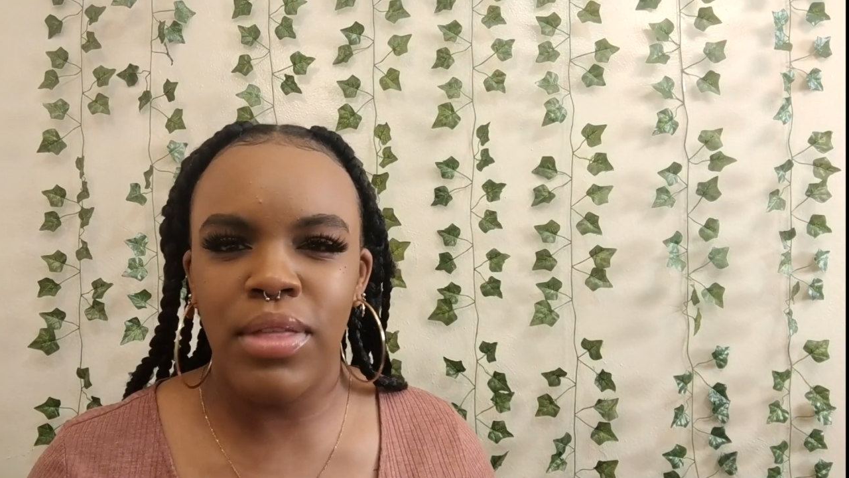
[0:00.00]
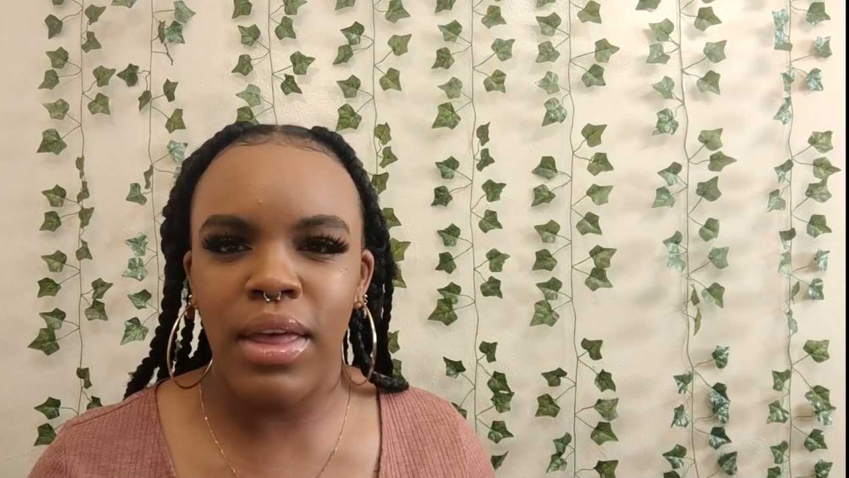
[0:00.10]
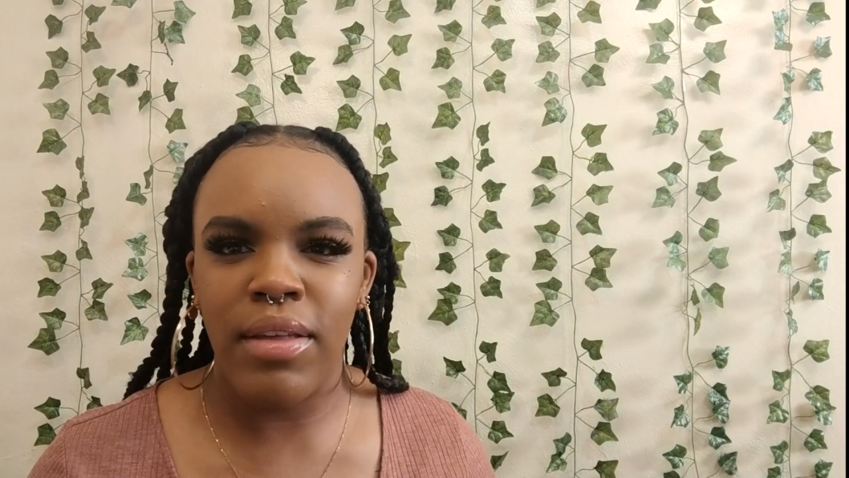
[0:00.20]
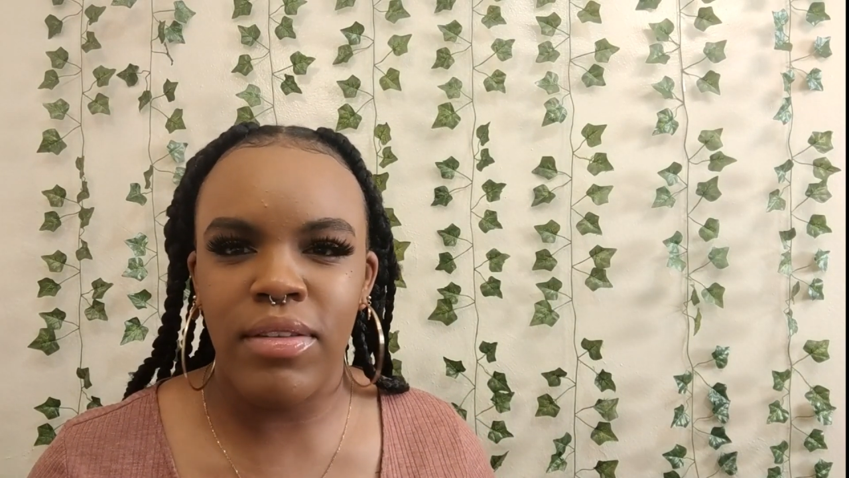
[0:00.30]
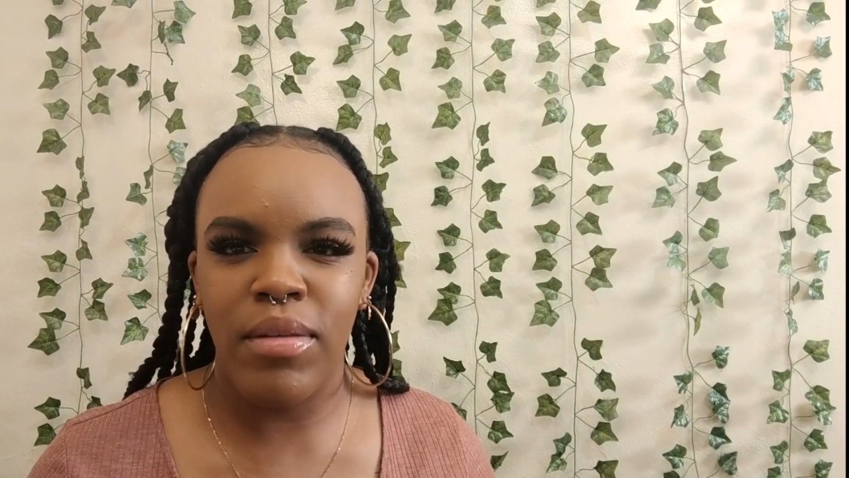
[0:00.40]

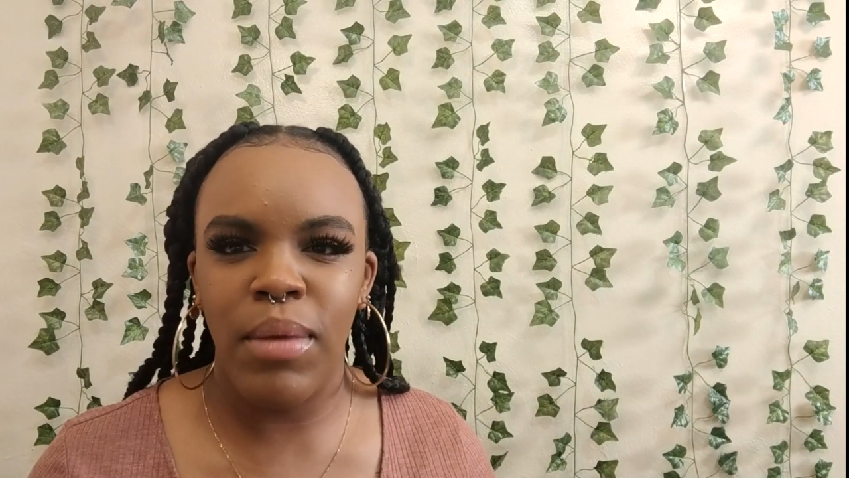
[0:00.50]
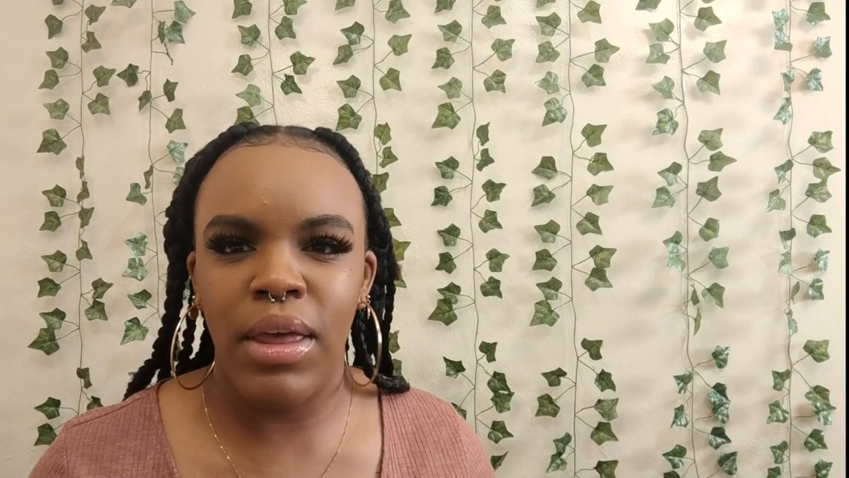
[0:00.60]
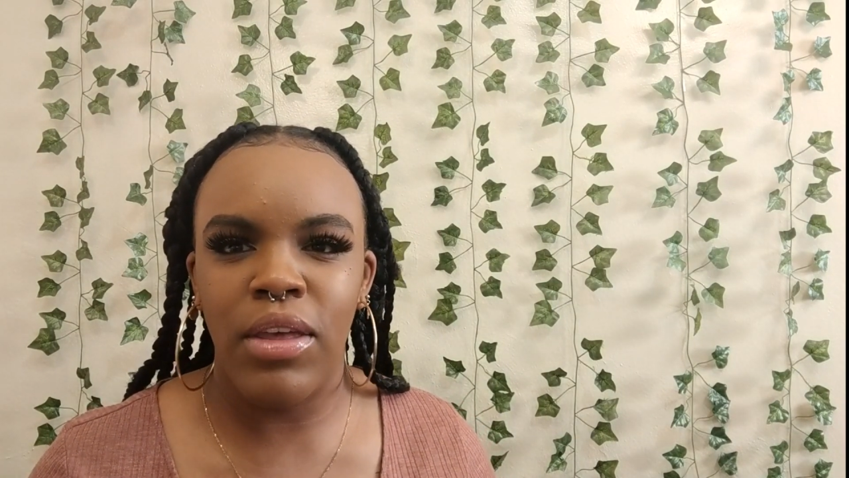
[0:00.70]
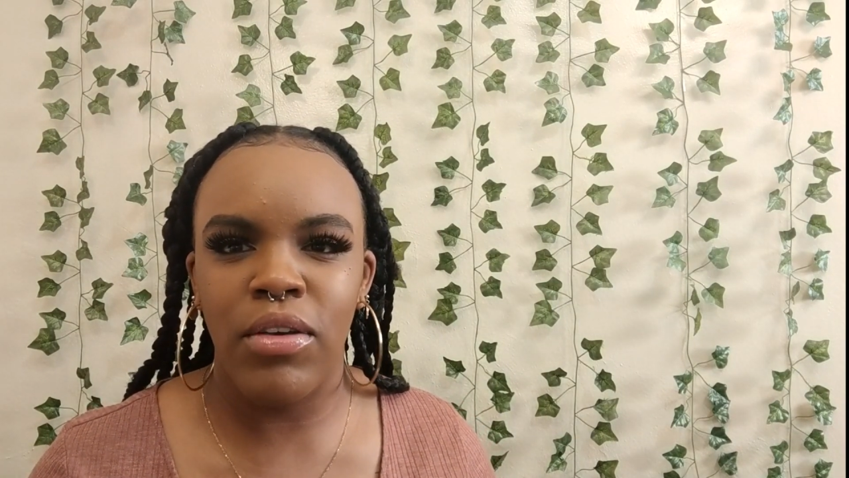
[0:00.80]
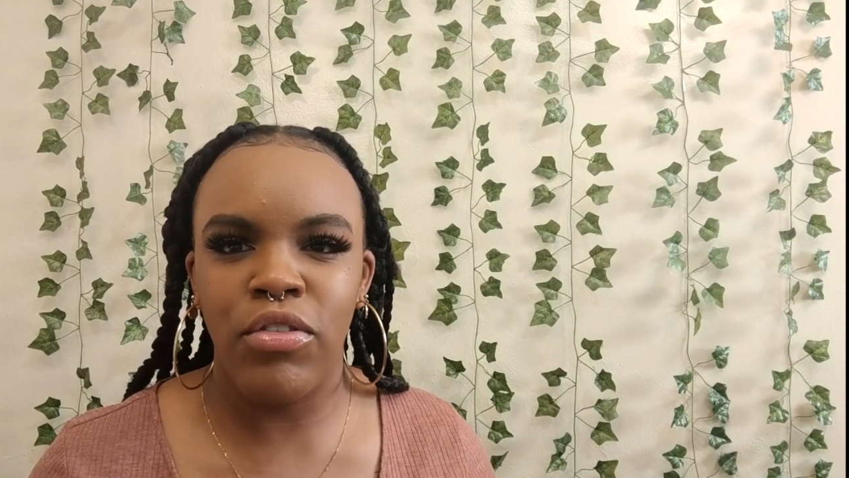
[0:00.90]
things to
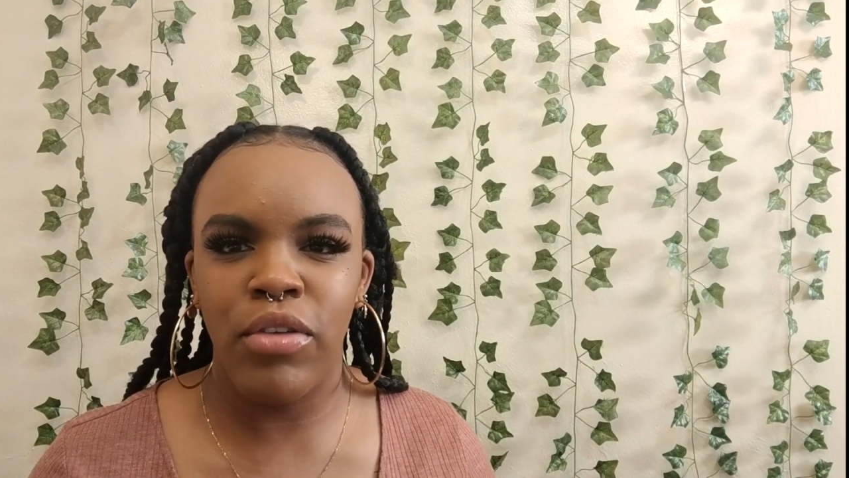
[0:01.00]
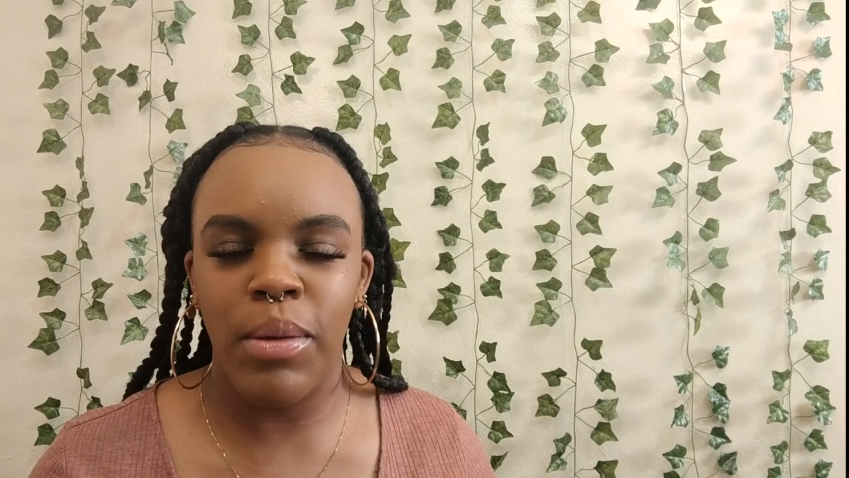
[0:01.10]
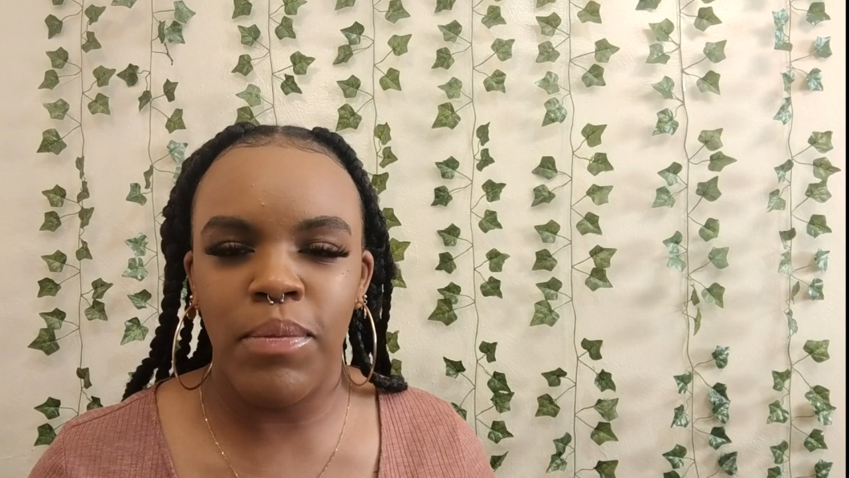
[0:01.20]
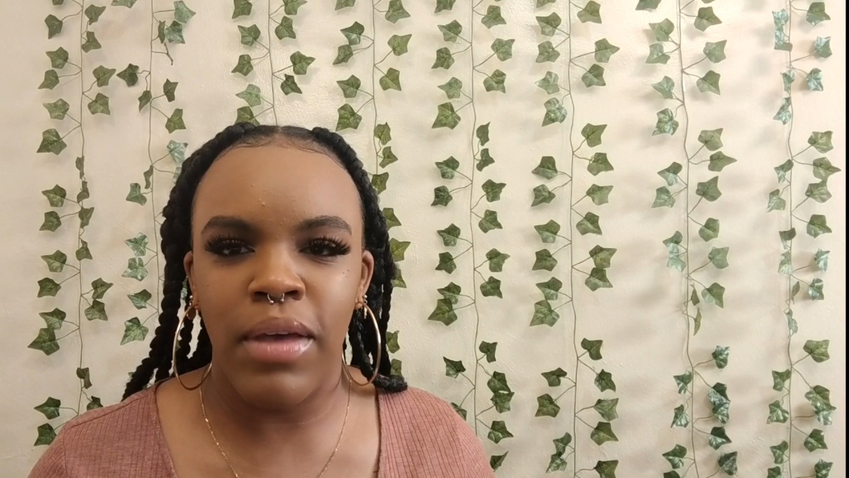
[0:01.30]
make your trip